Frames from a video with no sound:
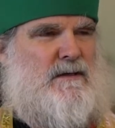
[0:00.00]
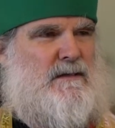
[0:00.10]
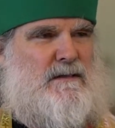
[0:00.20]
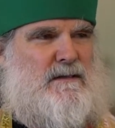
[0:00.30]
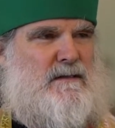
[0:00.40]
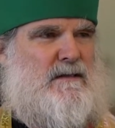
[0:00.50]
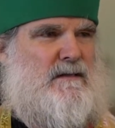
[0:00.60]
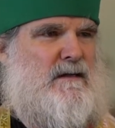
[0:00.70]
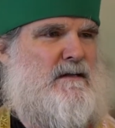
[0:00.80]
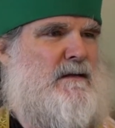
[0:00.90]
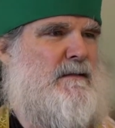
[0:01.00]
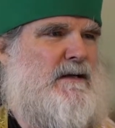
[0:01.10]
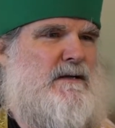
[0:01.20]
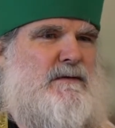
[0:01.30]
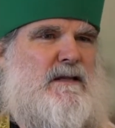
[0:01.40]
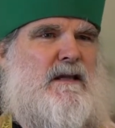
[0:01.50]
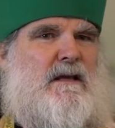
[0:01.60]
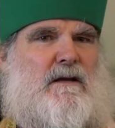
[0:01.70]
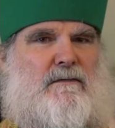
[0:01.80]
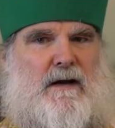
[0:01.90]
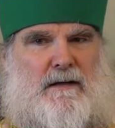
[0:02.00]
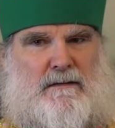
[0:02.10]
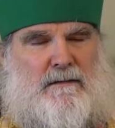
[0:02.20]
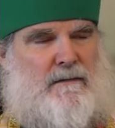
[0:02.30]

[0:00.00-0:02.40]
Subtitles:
just didn't seem like she was thinking right.